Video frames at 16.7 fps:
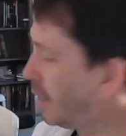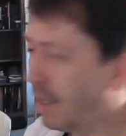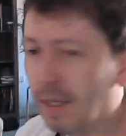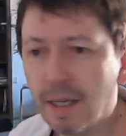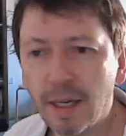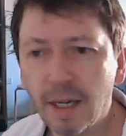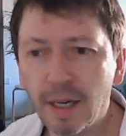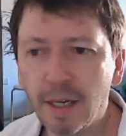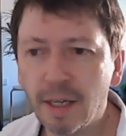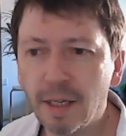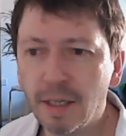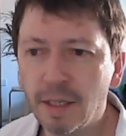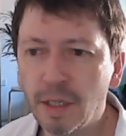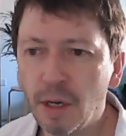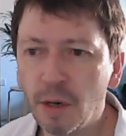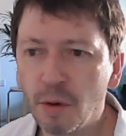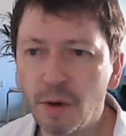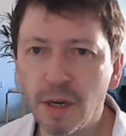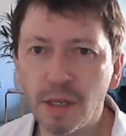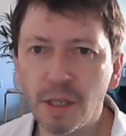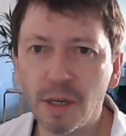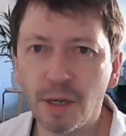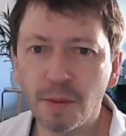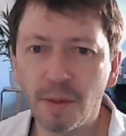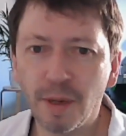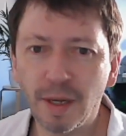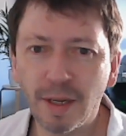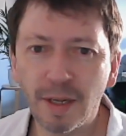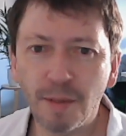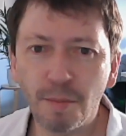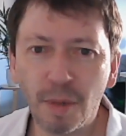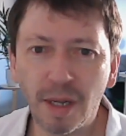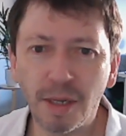And don't criticise me,
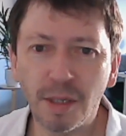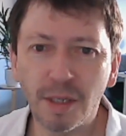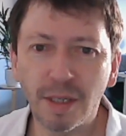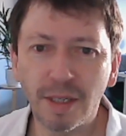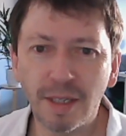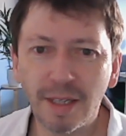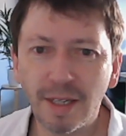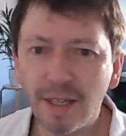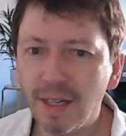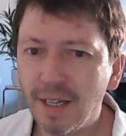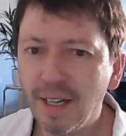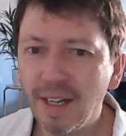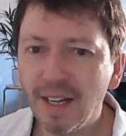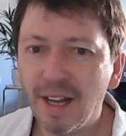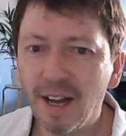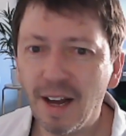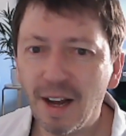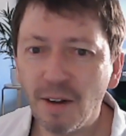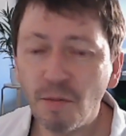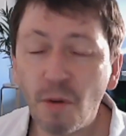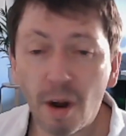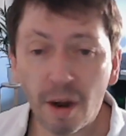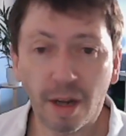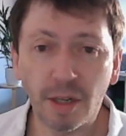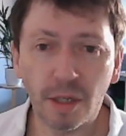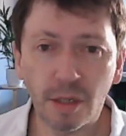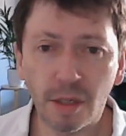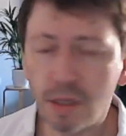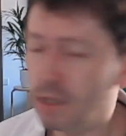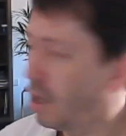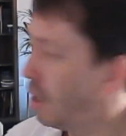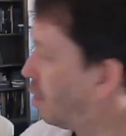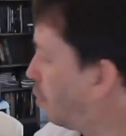please. Right,
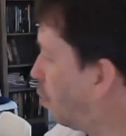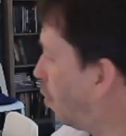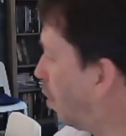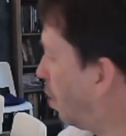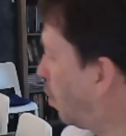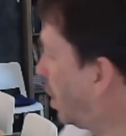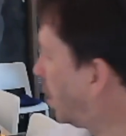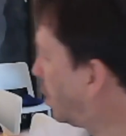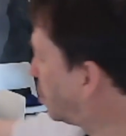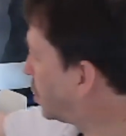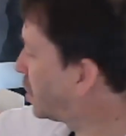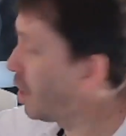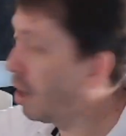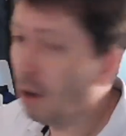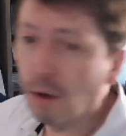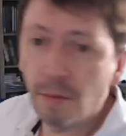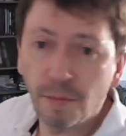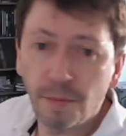so where do you start?